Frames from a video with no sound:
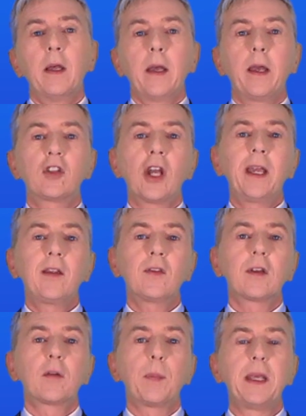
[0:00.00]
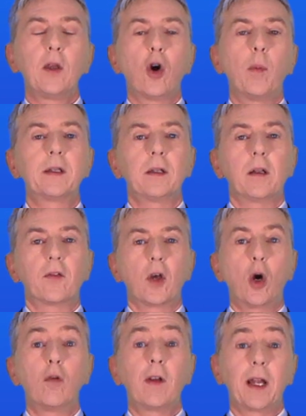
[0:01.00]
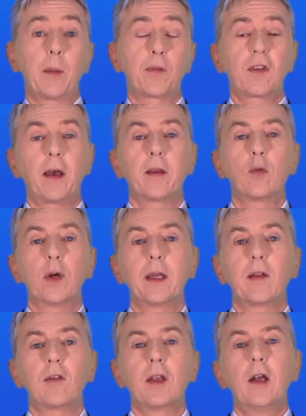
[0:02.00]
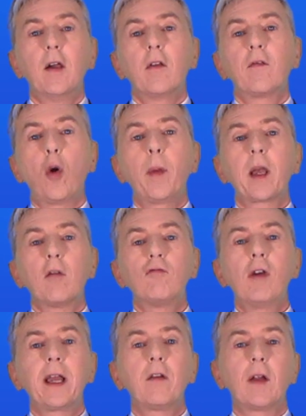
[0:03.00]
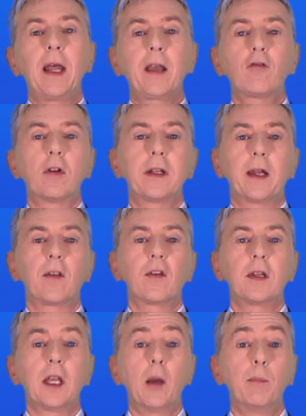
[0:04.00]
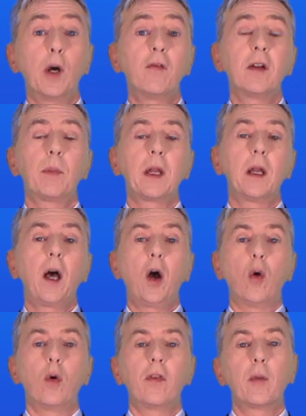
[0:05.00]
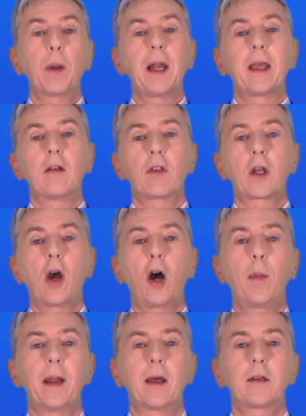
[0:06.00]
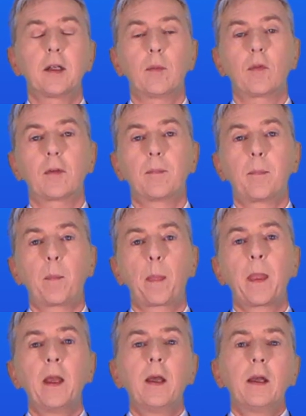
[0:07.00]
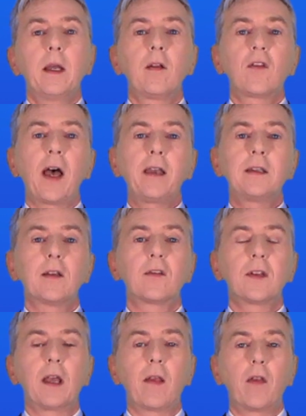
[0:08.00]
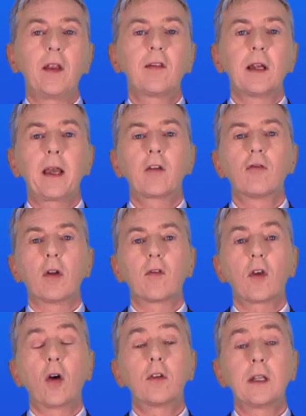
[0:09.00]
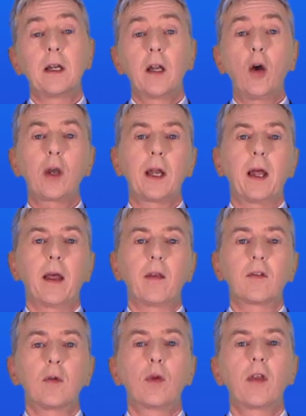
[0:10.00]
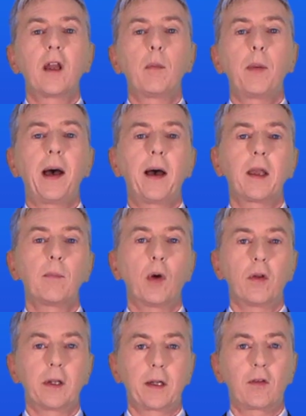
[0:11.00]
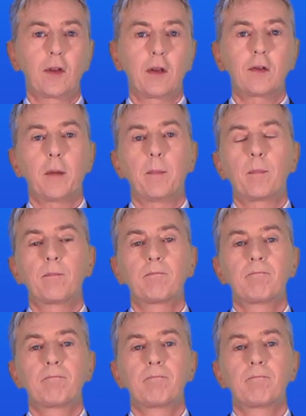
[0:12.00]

Adjacent p orbitals overlap sideways, forming a ring of electron density above and below the plane of the carbon atoms. And scientists say that these electrons are delocalized within a pi bonding system.